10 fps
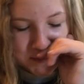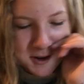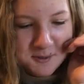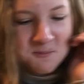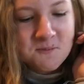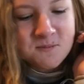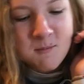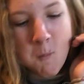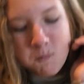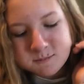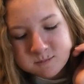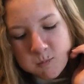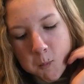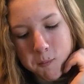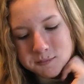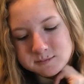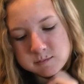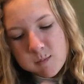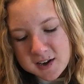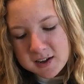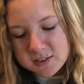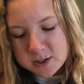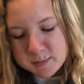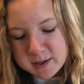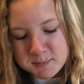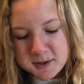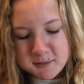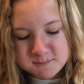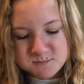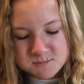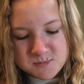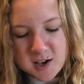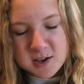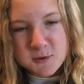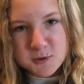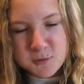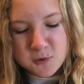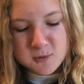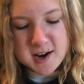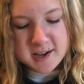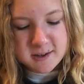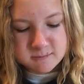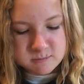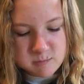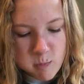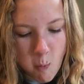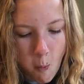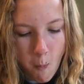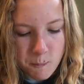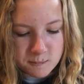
the butt. Did you get any chocolate on the inside? I got a little bit, but not enough for the full rating. Oh.